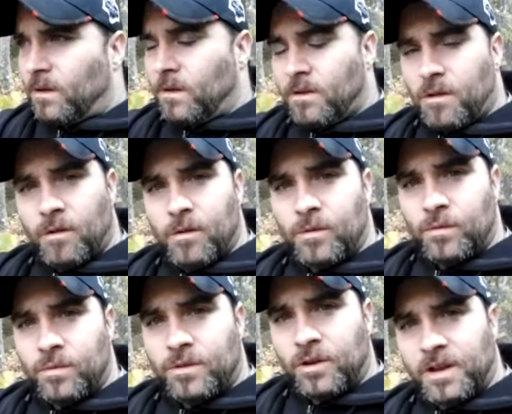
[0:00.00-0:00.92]
So,
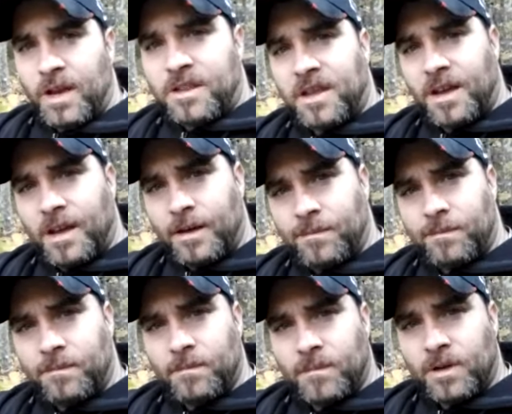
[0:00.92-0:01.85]
till next time,
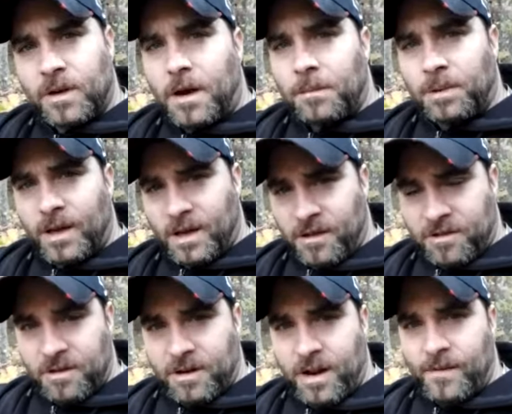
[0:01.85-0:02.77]
God bless
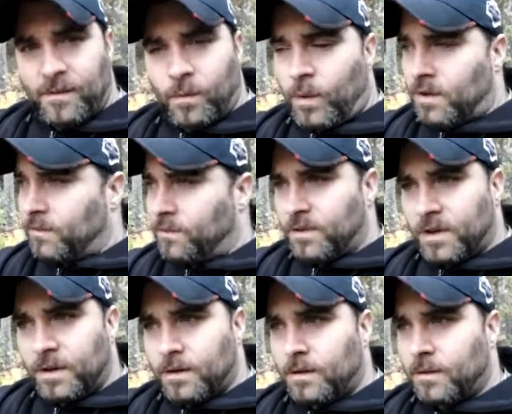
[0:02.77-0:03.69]
and have a wonderful day.